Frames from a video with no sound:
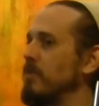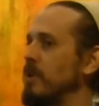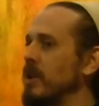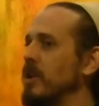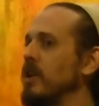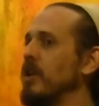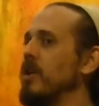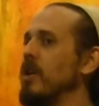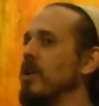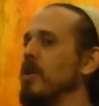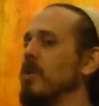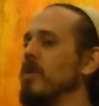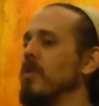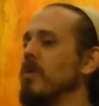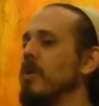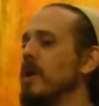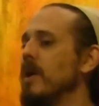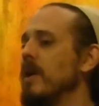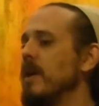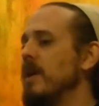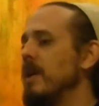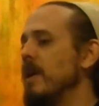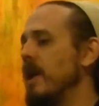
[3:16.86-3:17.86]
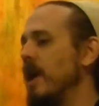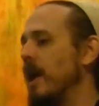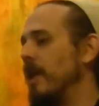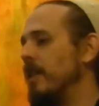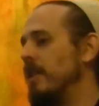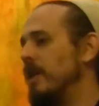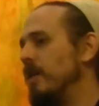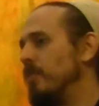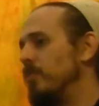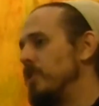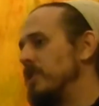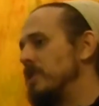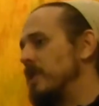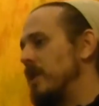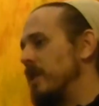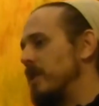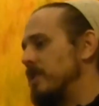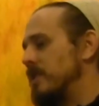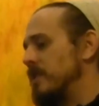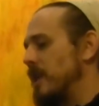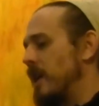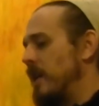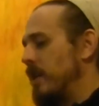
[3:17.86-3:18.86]
I'm gonna go. And then we
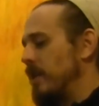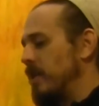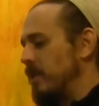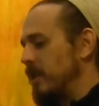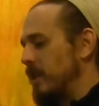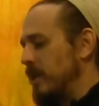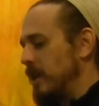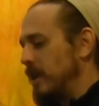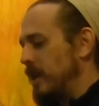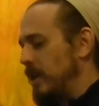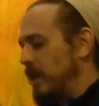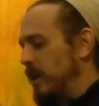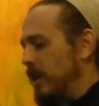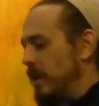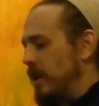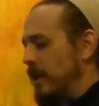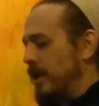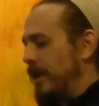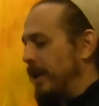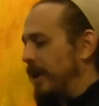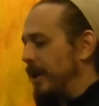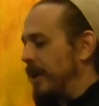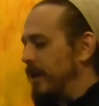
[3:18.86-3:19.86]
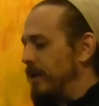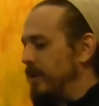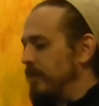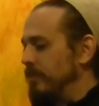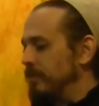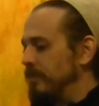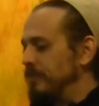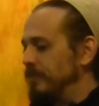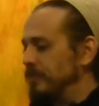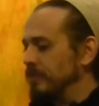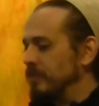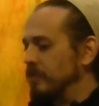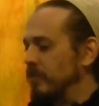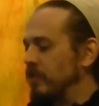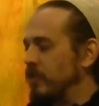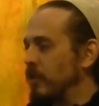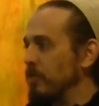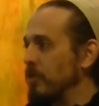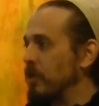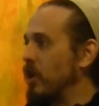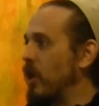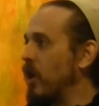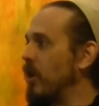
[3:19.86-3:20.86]
said aesthetically,
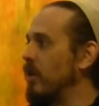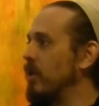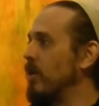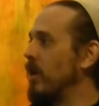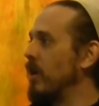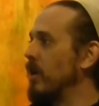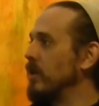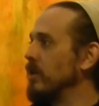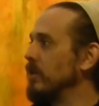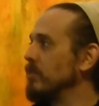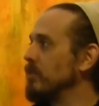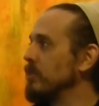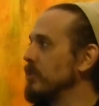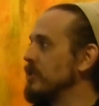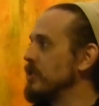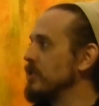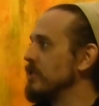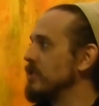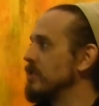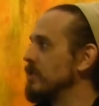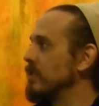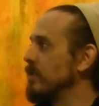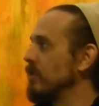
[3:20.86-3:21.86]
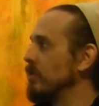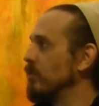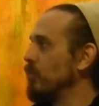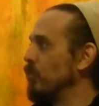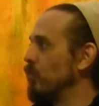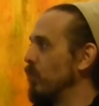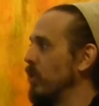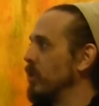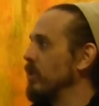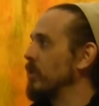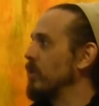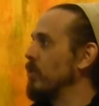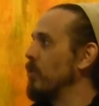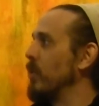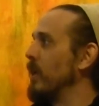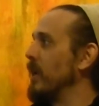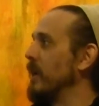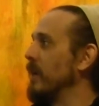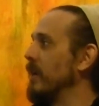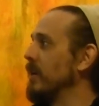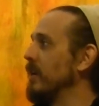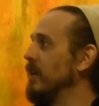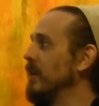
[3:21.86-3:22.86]
from Carhartt, which is
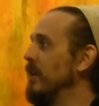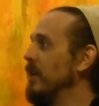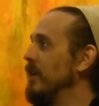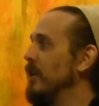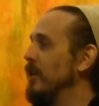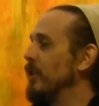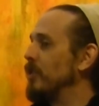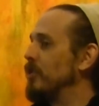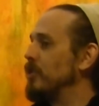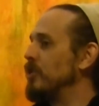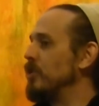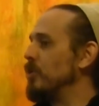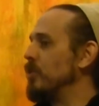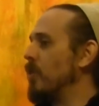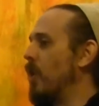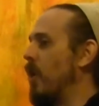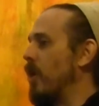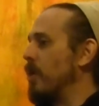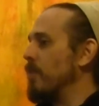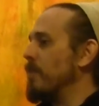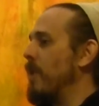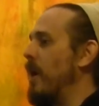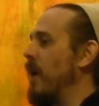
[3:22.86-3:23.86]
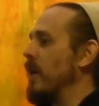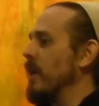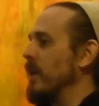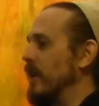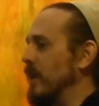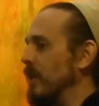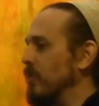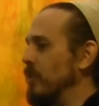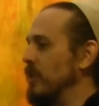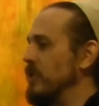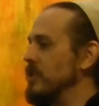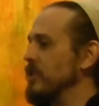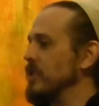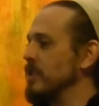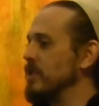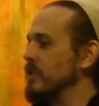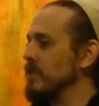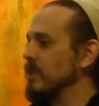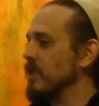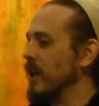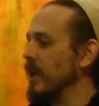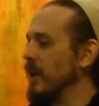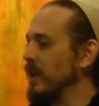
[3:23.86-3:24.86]
workwear, to Armani, which
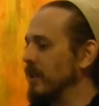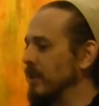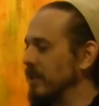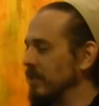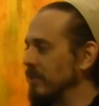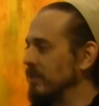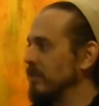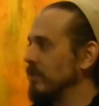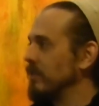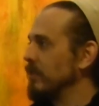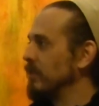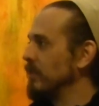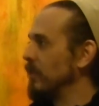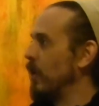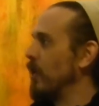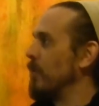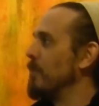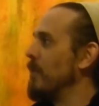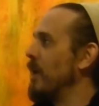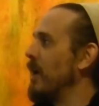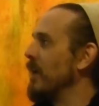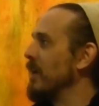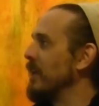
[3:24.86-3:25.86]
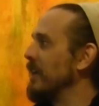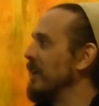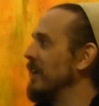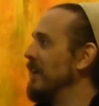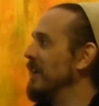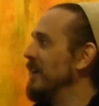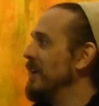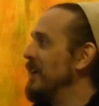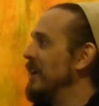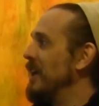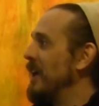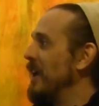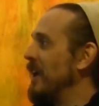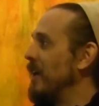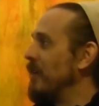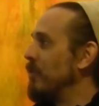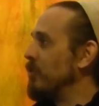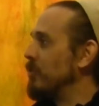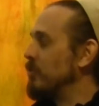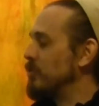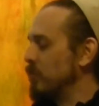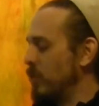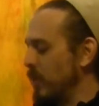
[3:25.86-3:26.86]
is like Armani. Right.